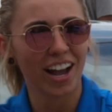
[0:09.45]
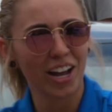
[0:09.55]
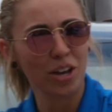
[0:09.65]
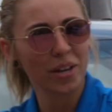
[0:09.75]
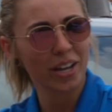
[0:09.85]

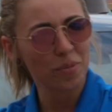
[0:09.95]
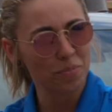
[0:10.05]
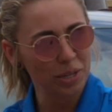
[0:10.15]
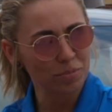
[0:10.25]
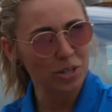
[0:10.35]
I am a
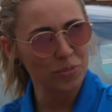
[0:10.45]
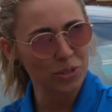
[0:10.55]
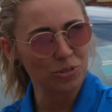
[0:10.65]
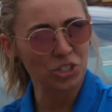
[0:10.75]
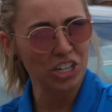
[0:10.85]

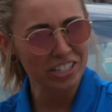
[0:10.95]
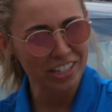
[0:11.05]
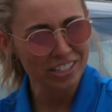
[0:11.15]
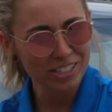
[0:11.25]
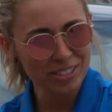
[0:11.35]

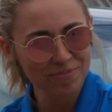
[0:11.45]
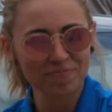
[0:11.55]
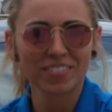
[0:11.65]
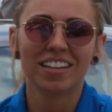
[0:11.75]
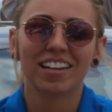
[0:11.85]
BMWGenius,
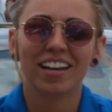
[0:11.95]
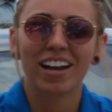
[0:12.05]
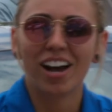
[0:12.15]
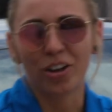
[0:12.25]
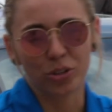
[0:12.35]

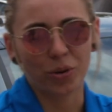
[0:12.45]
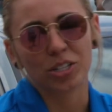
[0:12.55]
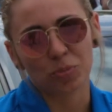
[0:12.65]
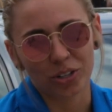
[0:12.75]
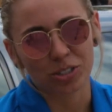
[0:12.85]

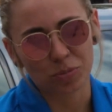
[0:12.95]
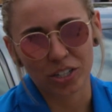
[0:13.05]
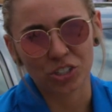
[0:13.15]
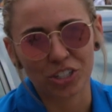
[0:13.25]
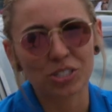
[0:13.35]
otherwise product
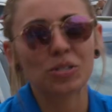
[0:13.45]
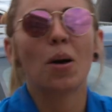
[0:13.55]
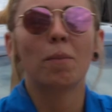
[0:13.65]
specialist.